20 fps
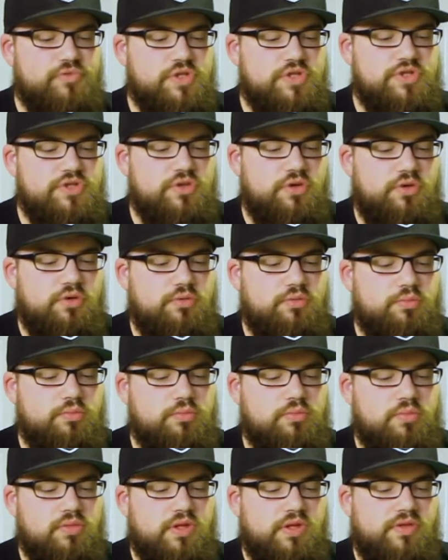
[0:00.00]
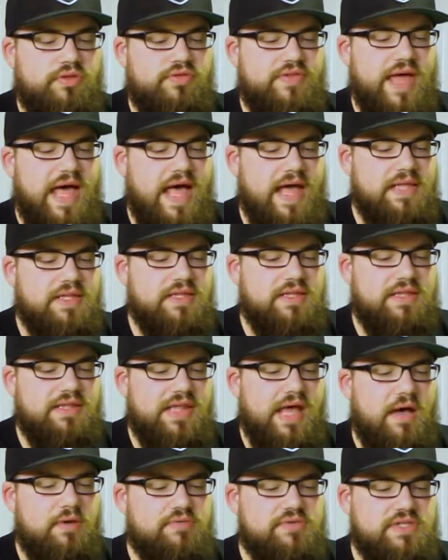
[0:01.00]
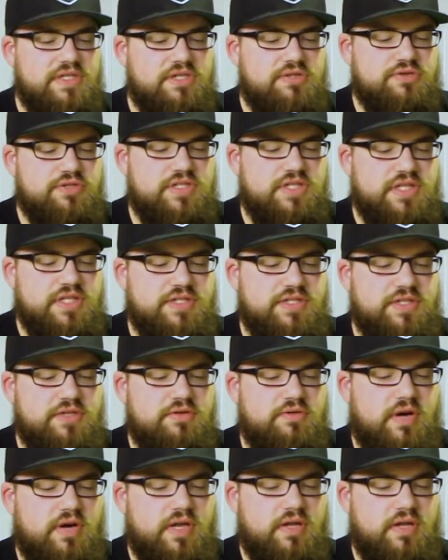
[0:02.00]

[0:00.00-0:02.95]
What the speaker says: So that was interesting too.